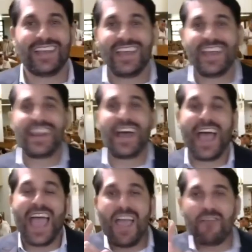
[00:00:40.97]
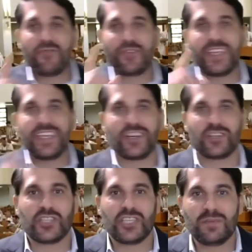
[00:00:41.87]
Now, every year,
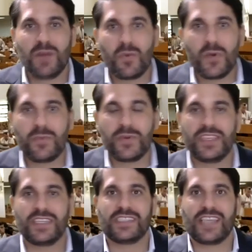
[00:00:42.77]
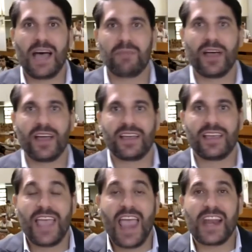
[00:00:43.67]
Shimon went with his Saba,
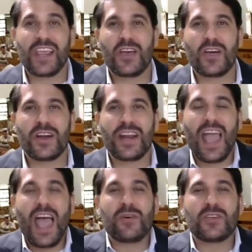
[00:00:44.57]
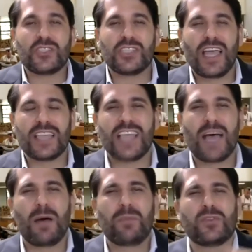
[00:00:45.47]
and he heard how his
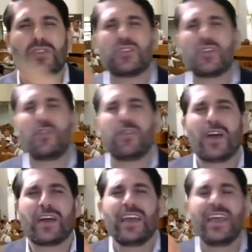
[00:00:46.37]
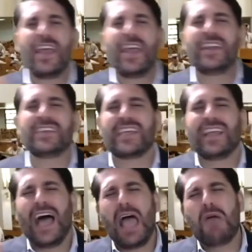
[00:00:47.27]
Saba blew the shofar. He said,
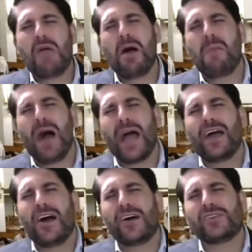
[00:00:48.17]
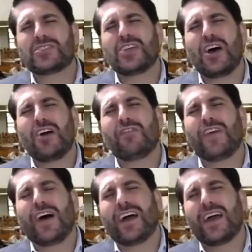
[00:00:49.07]
I want my own
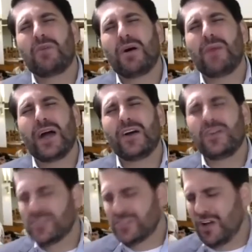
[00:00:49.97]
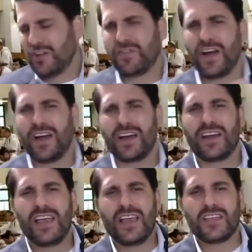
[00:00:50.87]
shofar. I want my own shofar.
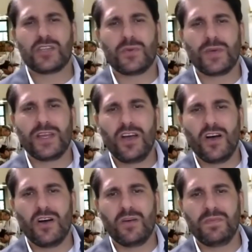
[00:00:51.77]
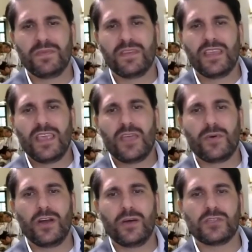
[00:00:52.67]
So he went home. He went
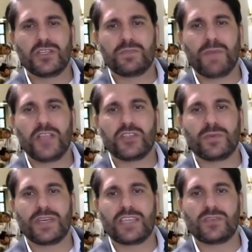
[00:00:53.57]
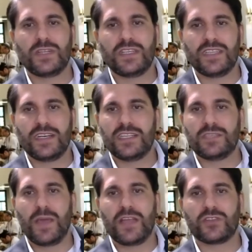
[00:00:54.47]
home to his bedroom, and guess what he did in his
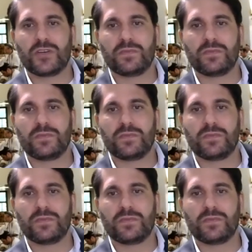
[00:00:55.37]
bedroom?